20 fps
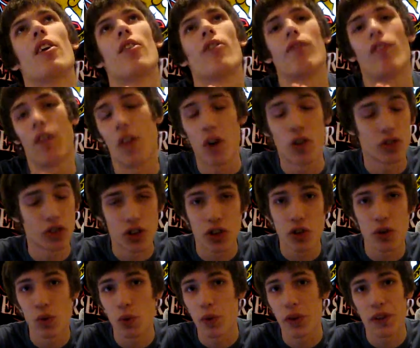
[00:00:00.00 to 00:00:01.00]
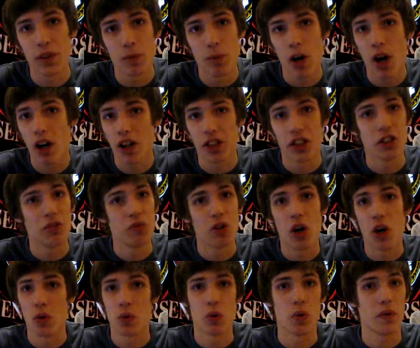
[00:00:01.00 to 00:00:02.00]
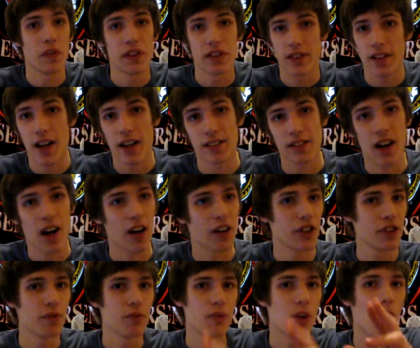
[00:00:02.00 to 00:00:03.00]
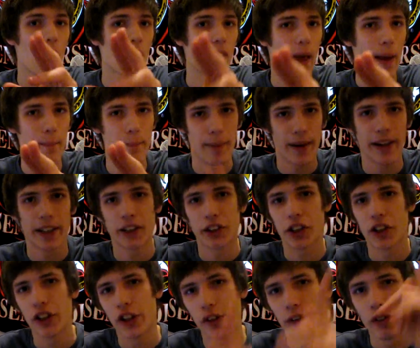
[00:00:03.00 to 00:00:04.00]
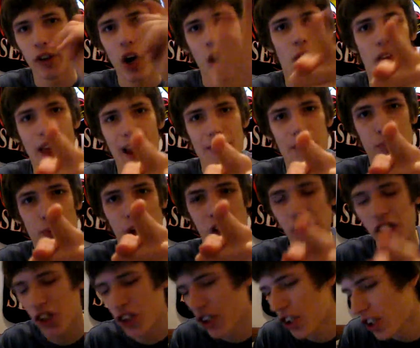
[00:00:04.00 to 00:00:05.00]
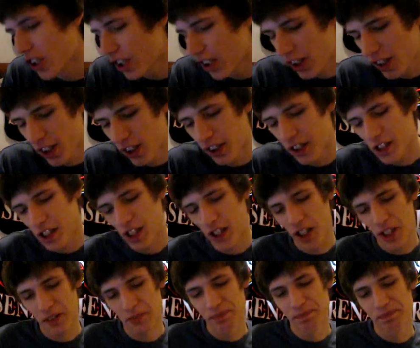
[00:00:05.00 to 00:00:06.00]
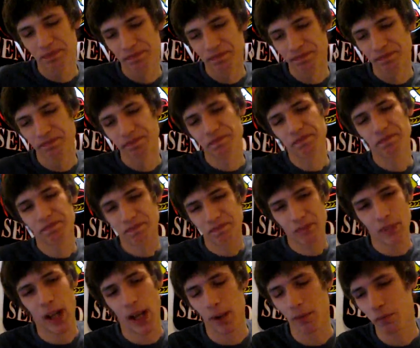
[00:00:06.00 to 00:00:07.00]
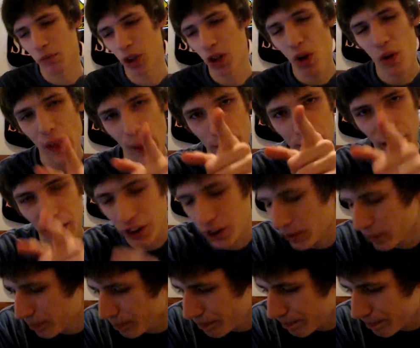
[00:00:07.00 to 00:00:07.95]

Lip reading: For those of you who read the manga, you know who these guys are. You know that bitch. You know that bitch. Yeah, you know that bitch.